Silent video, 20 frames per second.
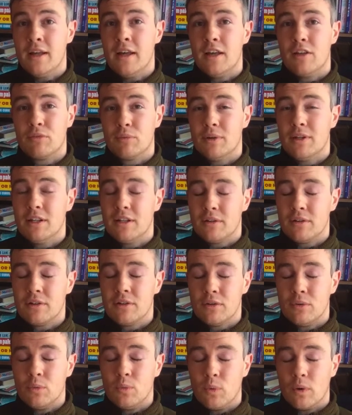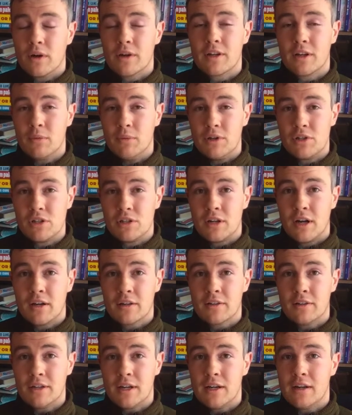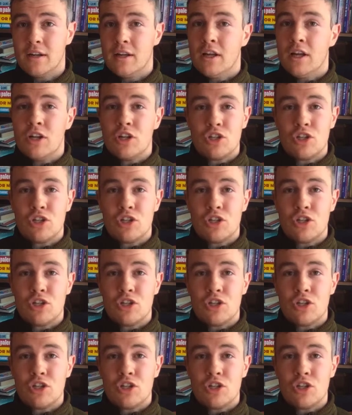is really working with your doctor there,